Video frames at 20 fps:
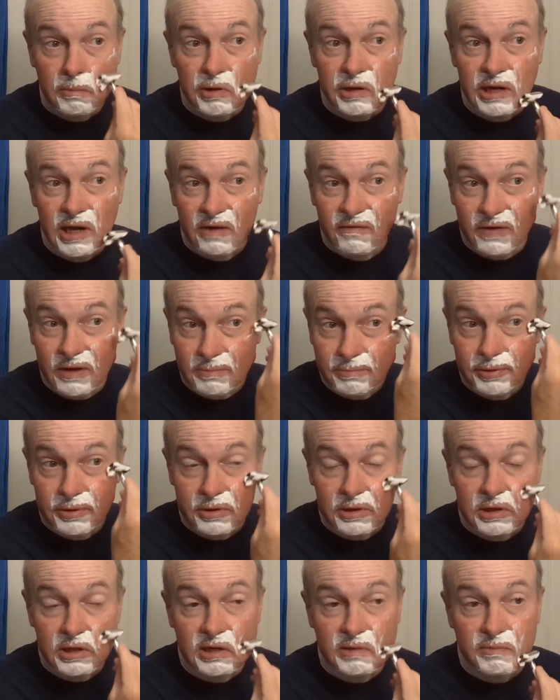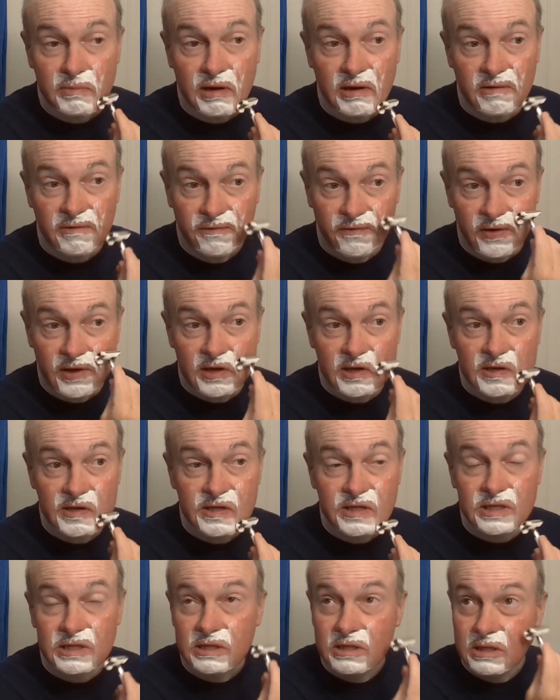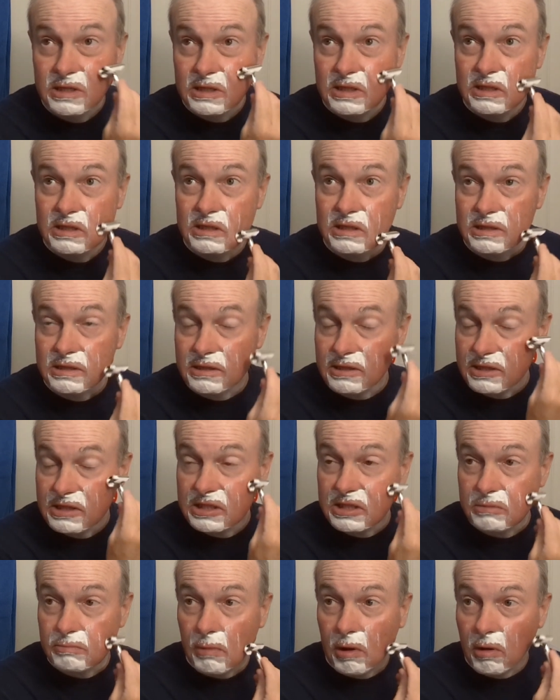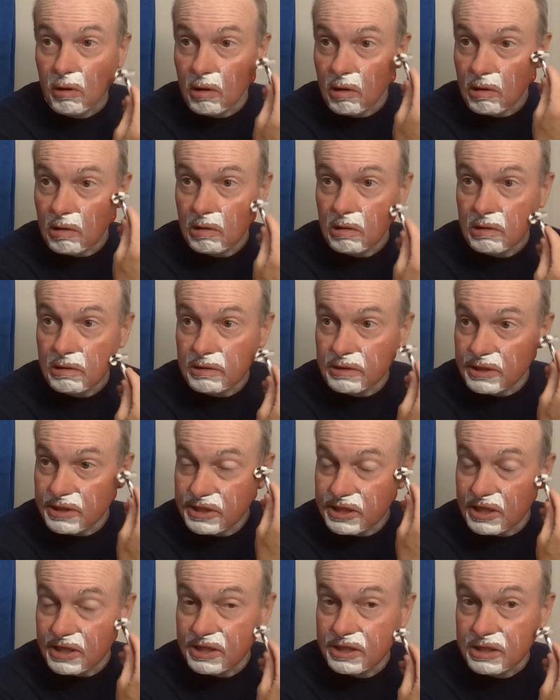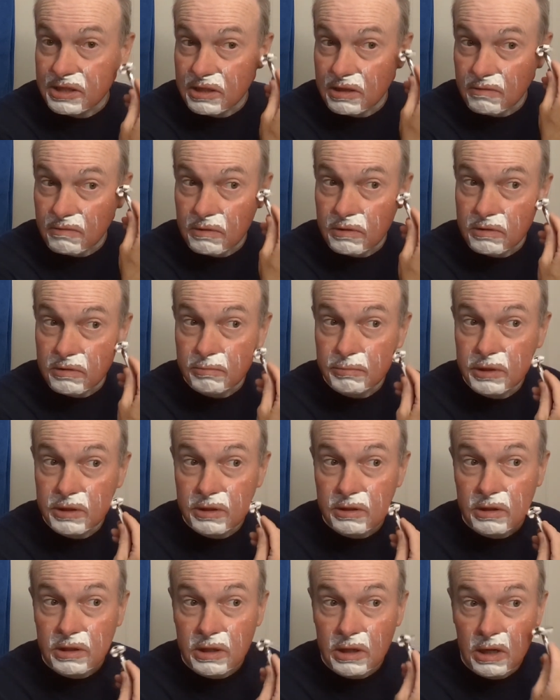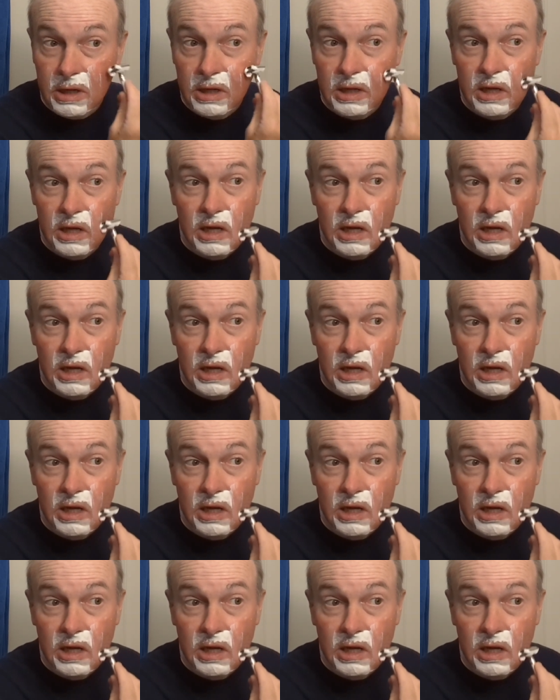But having put it on my face in this small necessity room here,